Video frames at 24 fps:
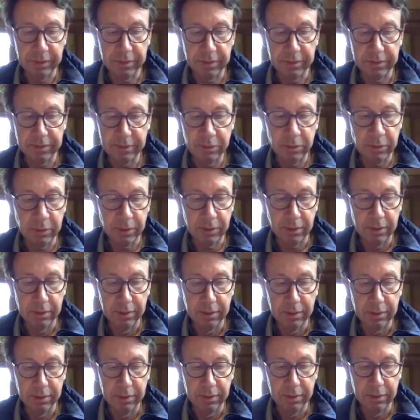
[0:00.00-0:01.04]
And then you
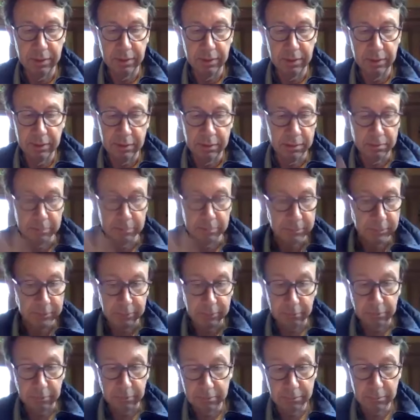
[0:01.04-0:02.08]
are, um, you know,